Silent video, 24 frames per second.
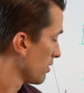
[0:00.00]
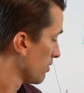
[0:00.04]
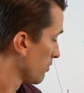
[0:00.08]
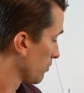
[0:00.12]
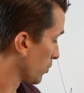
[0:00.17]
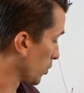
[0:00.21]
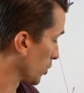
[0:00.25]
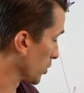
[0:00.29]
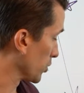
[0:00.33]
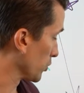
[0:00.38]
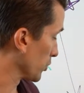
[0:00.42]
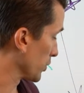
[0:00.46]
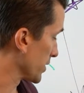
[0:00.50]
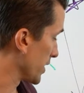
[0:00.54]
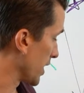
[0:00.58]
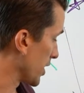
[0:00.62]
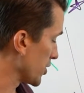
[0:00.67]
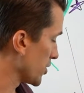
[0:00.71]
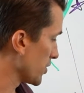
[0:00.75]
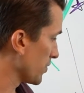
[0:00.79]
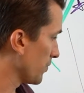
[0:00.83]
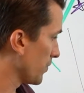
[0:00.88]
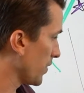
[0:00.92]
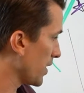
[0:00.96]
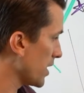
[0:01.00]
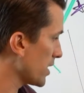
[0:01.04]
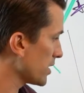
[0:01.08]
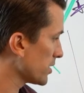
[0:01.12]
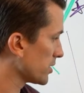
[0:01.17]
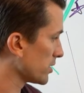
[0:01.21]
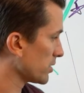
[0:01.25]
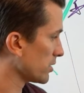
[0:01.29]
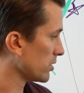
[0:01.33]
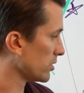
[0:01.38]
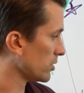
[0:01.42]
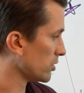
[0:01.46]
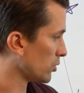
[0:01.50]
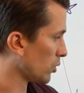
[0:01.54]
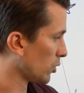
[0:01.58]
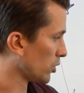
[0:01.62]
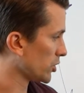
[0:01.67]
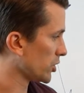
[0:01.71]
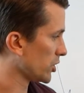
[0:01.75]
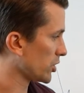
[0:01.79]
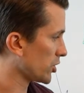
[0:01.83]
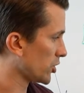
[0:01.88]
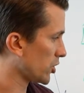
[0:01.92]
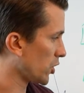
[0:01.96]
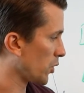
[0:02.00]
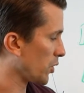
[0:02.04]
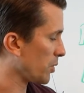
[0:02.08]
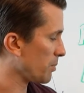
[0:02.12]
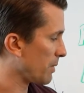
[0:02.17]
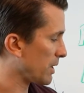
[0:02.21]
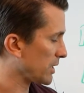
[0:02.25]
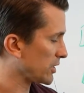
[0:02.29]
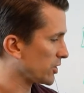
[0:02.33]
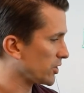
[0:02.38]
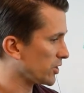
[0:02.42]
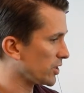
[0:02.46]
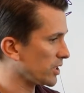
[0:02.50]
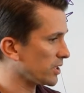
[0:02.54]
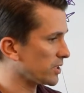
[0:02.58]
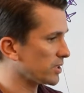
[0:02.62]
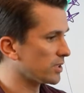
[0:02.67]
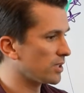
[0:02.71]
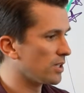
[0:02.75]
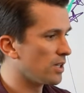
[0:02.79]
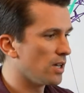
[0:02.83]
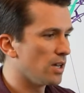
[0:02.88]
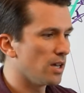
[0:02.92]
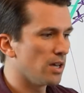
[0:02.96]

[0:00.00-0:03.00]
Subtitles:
For the retention phase, you're just showing messages,